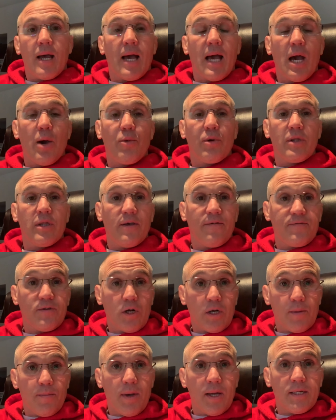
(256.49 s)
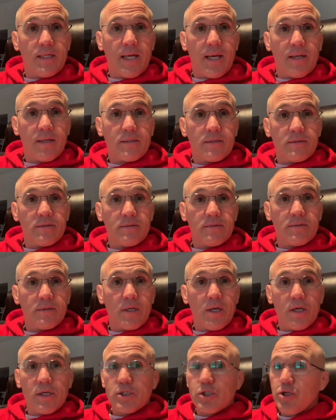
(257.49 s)
I would lift on a Monday.
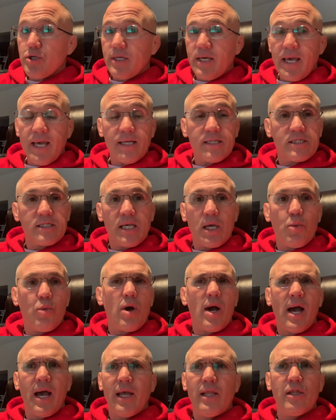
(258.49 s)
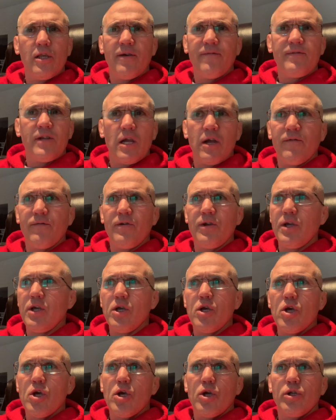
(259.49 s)
So you can't say, well, I lift every
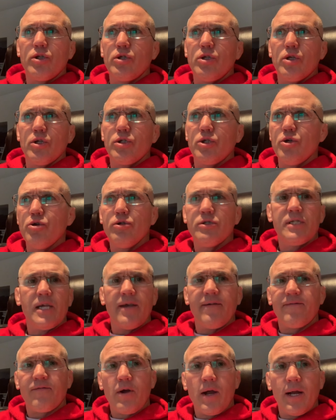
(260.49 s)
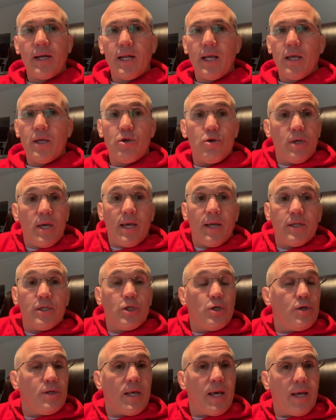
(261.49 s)
Tuesday, Friday. You can't
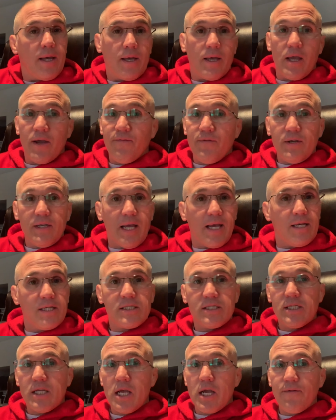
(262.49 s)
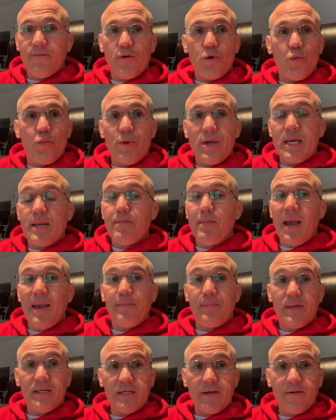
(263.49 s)
do that. Every week
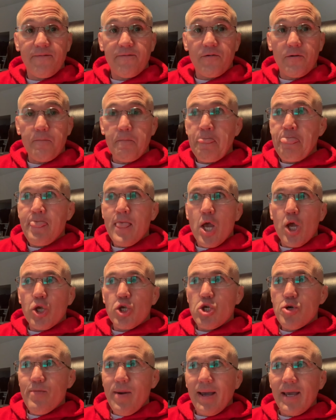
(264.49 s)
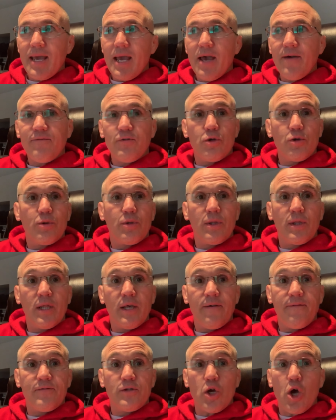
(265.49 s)
might be different. You might have to
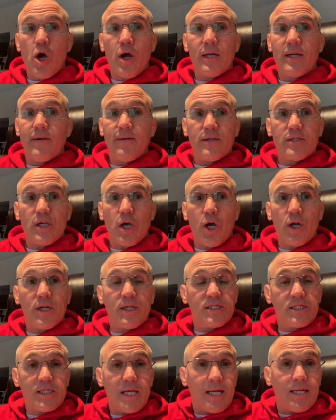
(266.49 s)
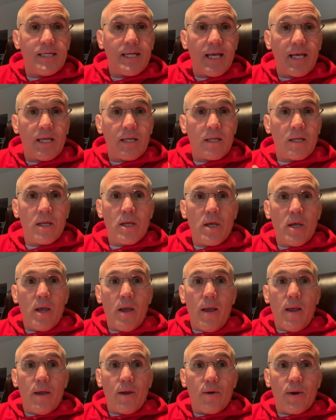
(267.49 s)
lift on a Sunday,
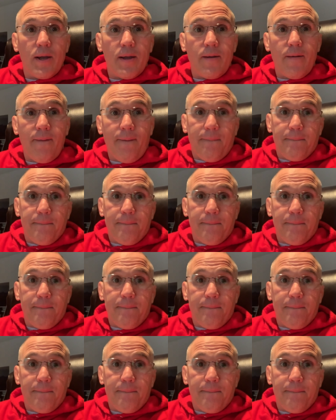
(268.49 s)
right?